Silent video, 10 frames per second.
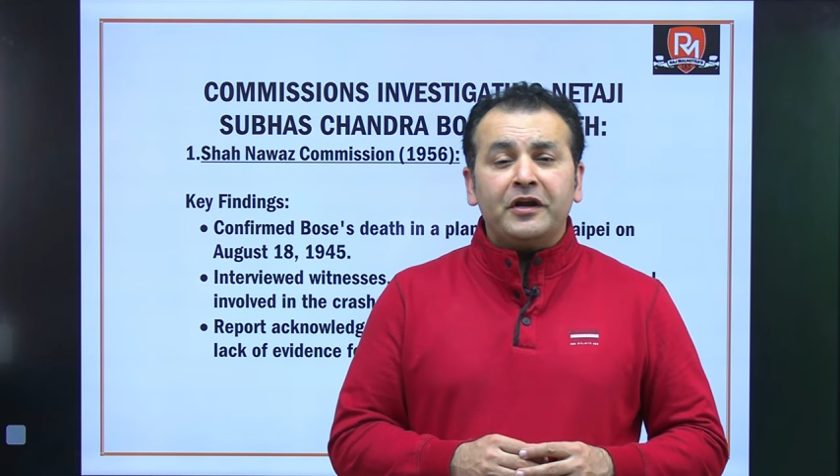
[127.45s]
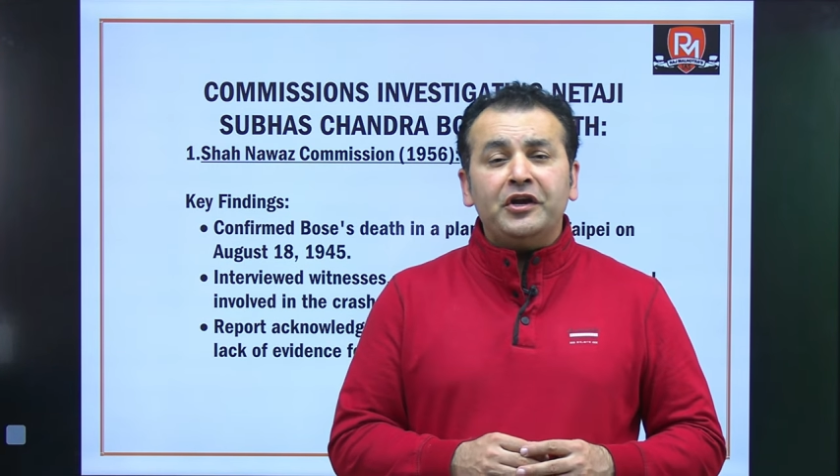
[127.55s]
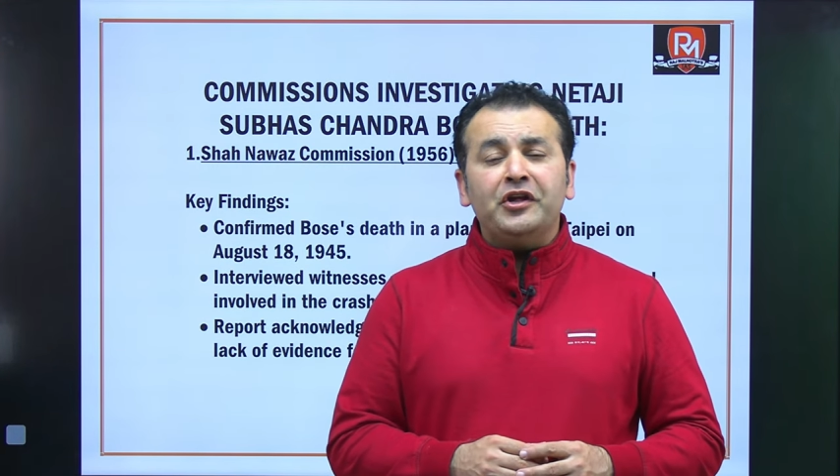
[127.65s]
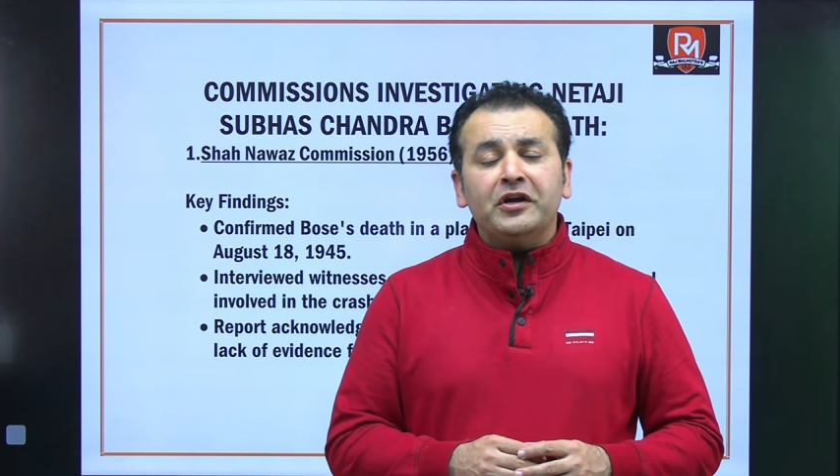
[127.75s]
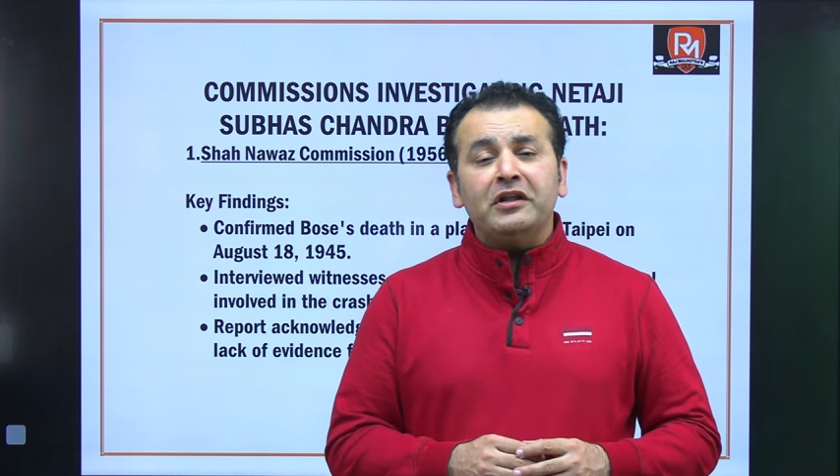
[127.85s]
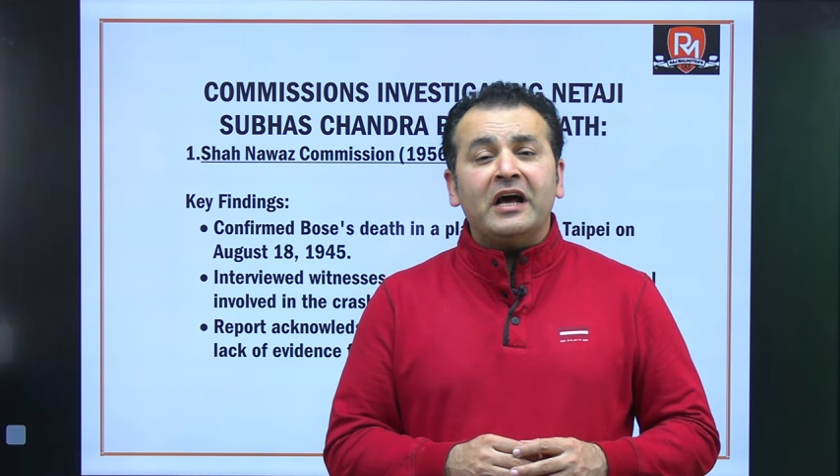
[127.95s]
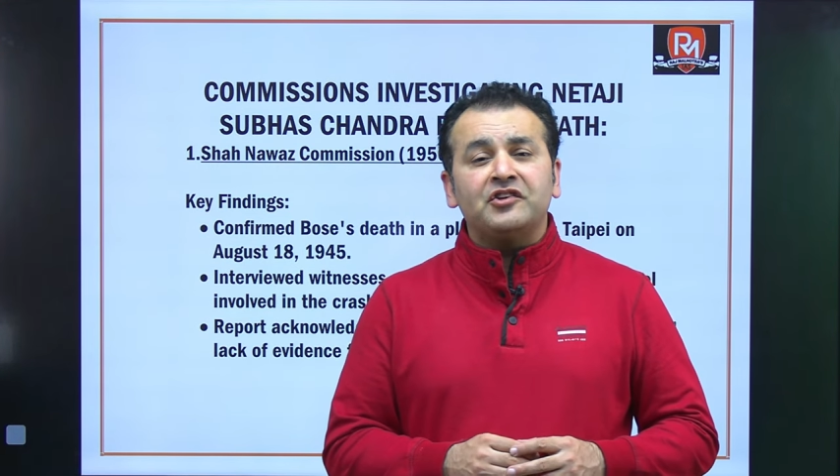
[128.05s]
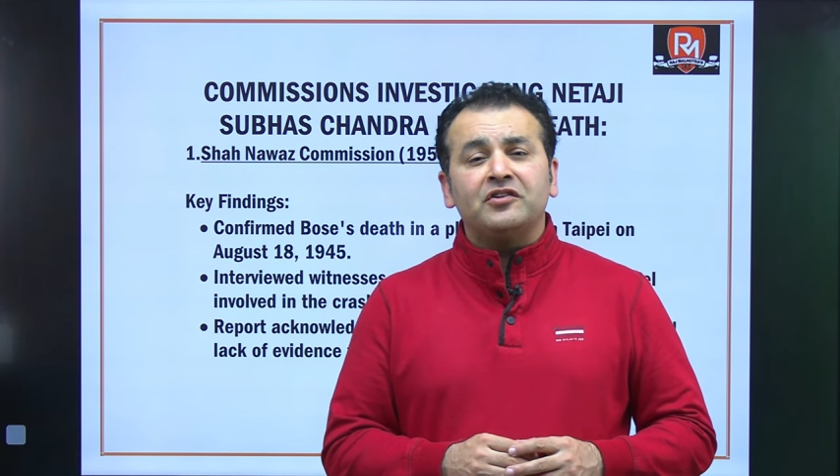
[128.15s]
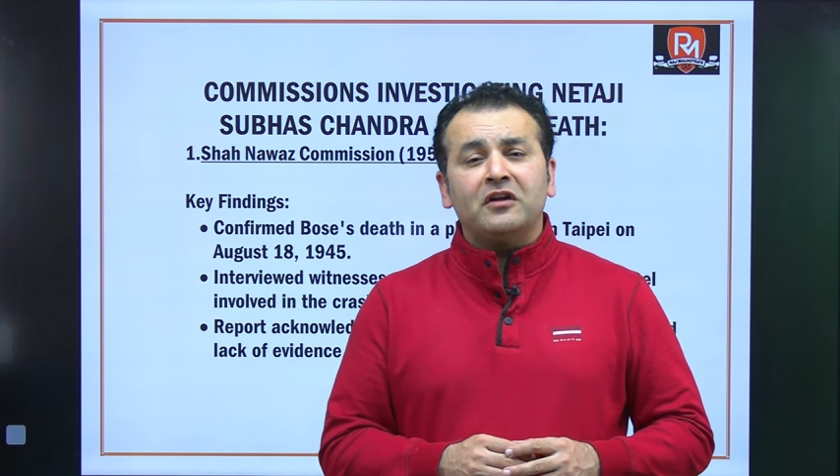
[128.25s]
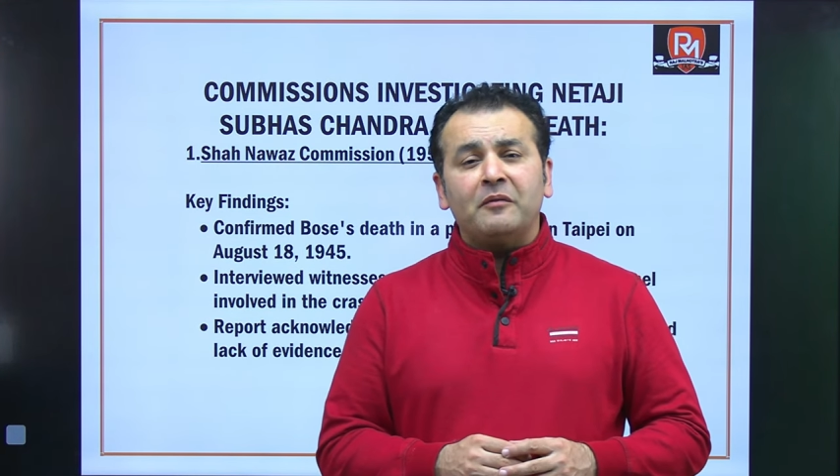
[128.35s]
Indian
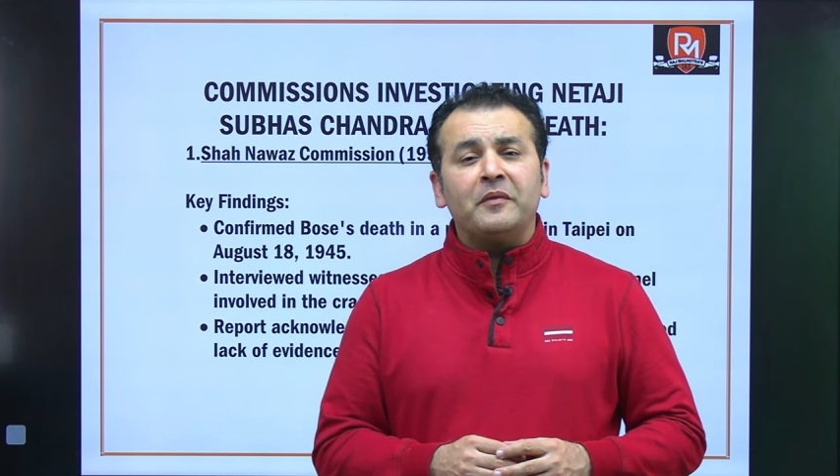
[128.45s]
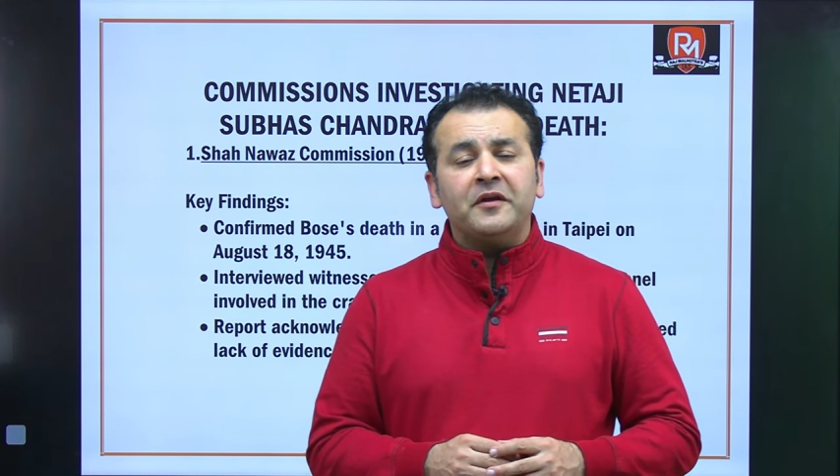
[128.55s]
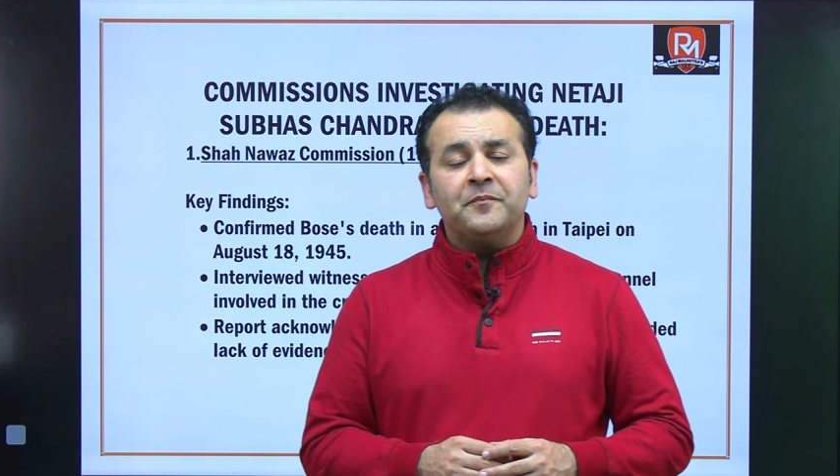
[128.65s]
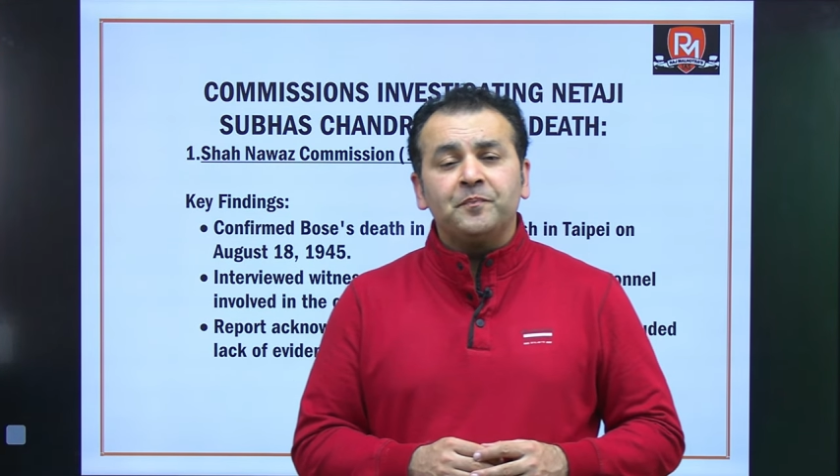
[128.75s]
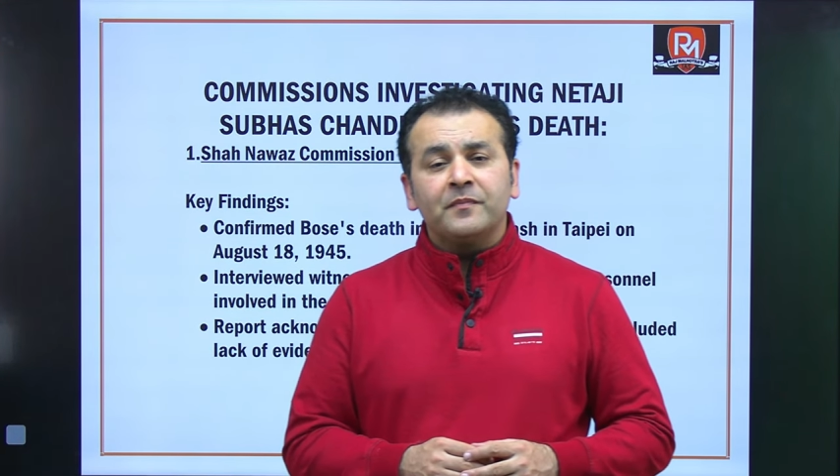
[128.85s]
National Army.